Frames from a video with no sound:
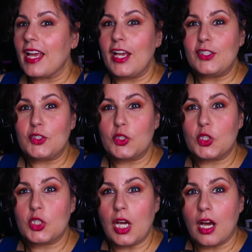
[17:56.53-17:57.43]
He
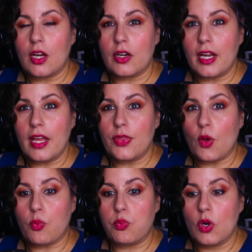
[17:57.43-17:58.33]
shut her in
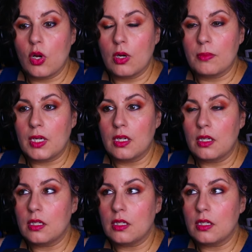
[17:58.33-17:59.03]
the room.